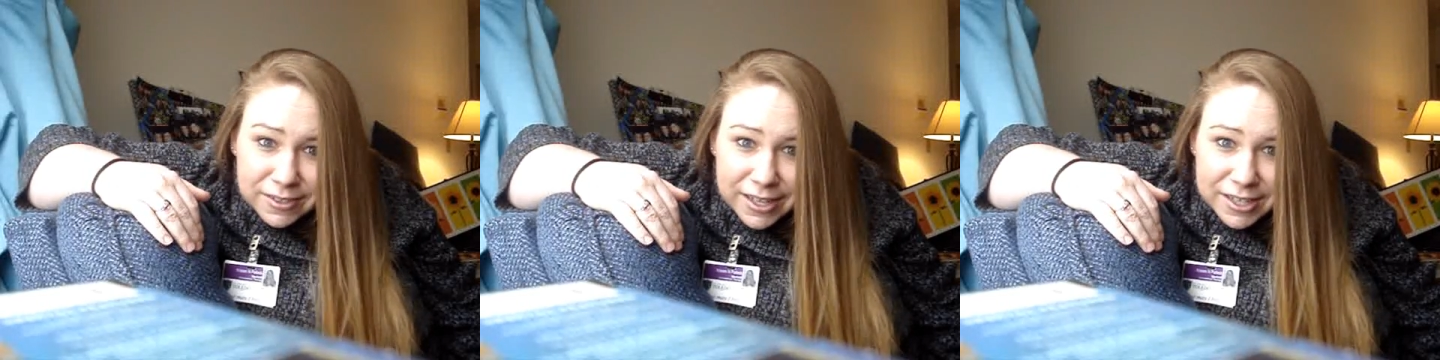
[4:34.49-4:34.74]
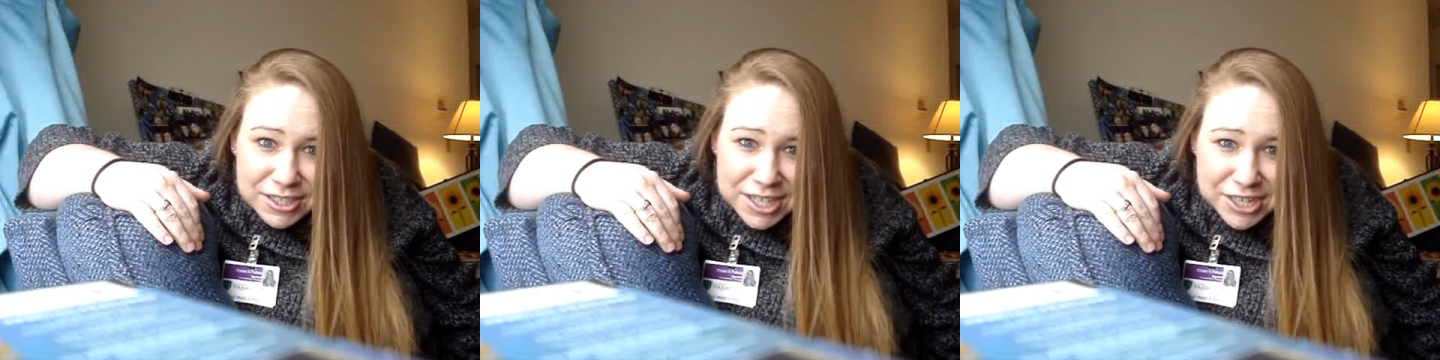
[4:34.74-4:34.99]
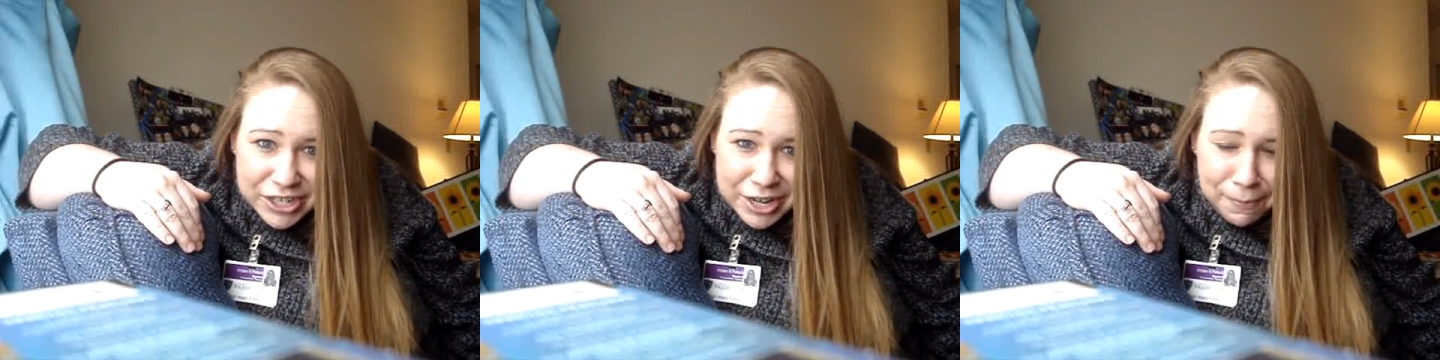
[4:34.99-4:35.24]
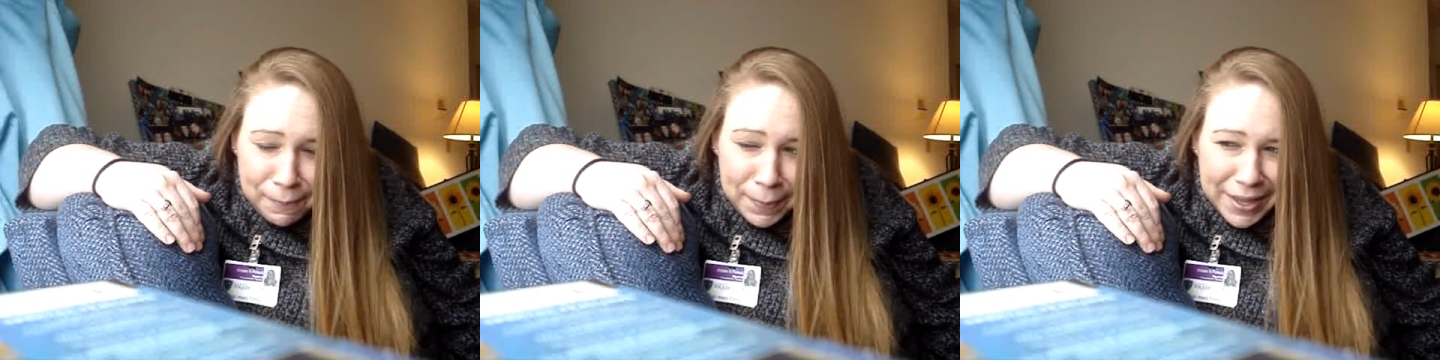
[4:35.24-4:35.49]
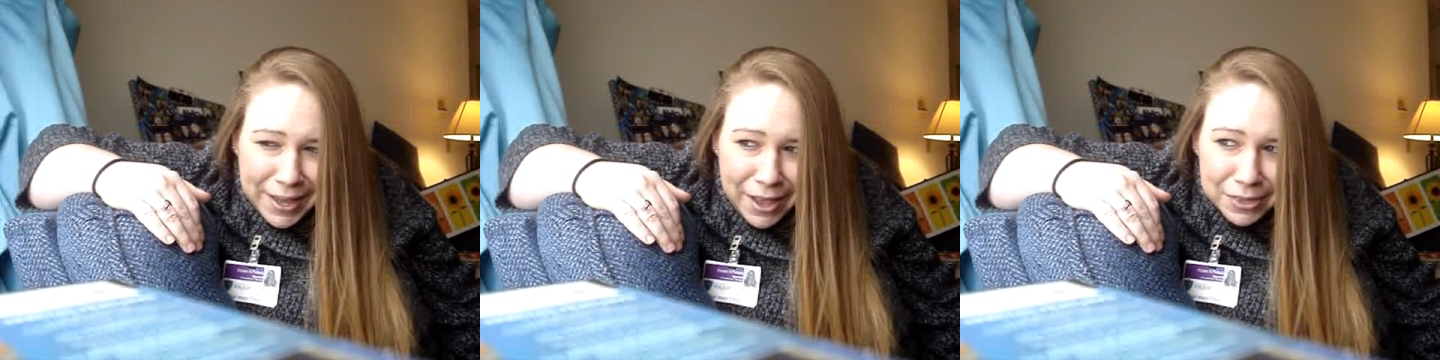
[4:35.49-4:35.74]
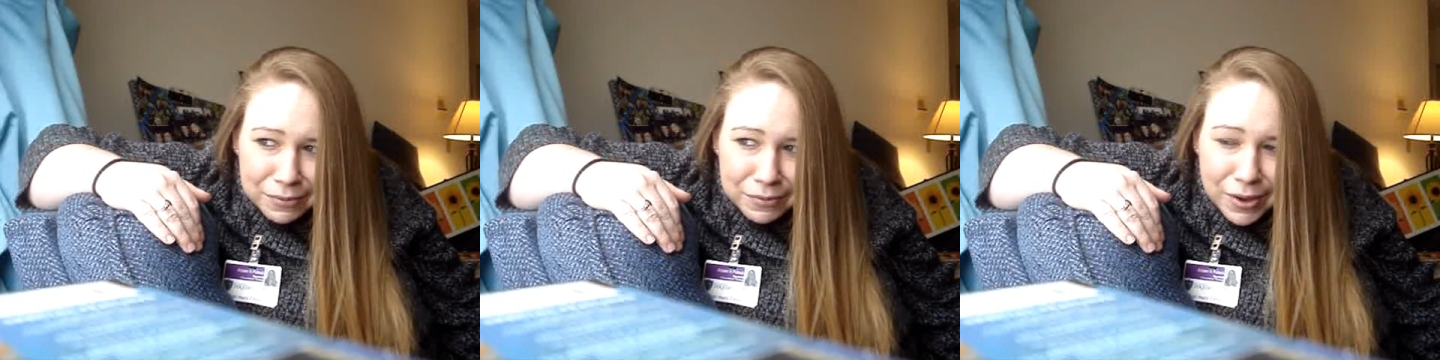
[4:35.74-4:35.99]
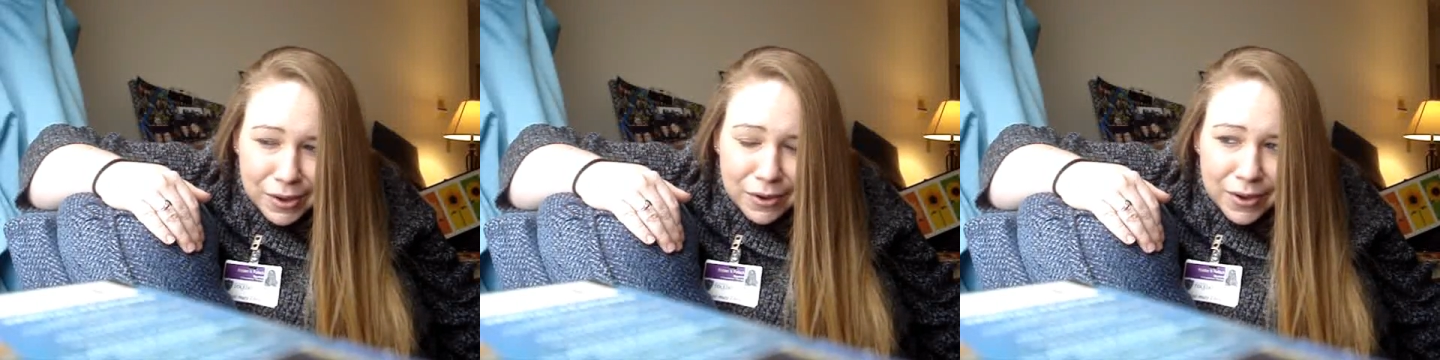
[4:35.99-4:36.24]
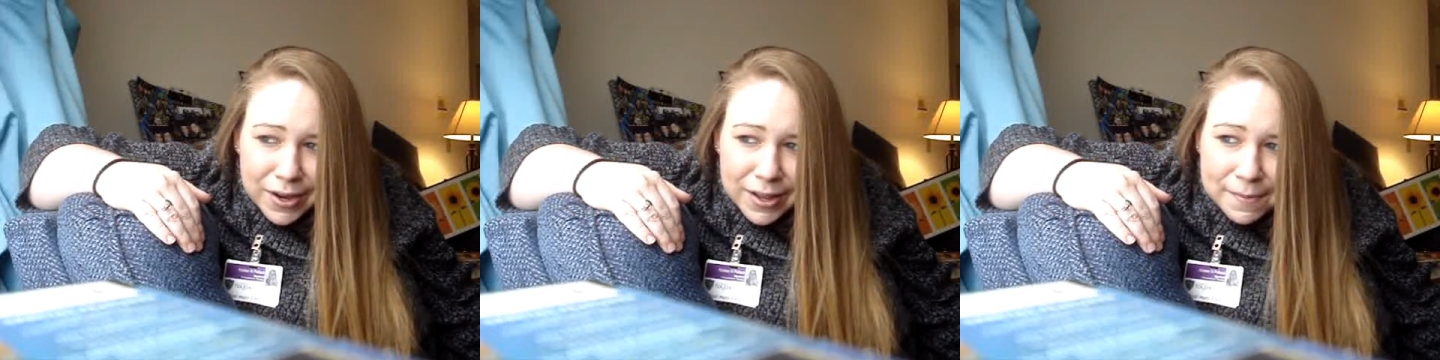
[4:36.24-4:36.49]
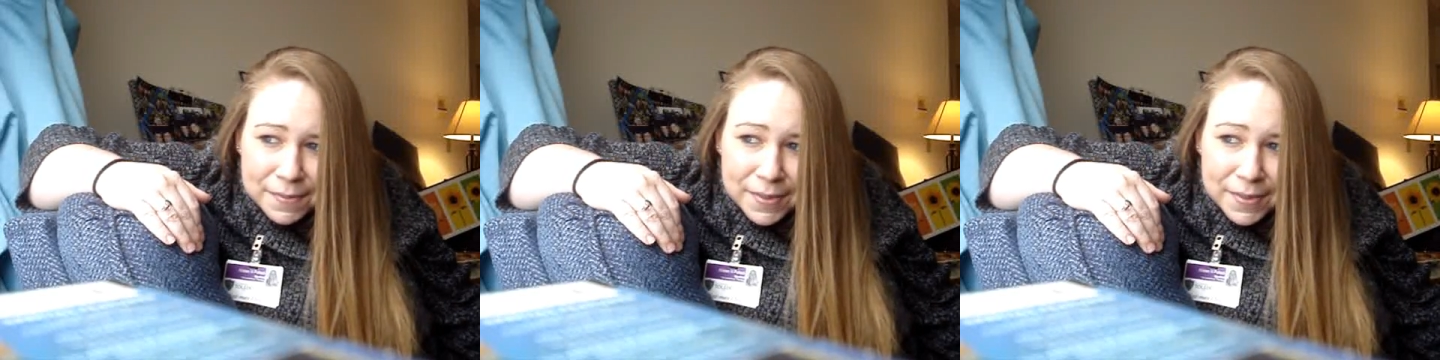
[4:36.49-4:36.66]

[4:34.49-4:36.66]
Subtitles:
that she shouldn't be on the road.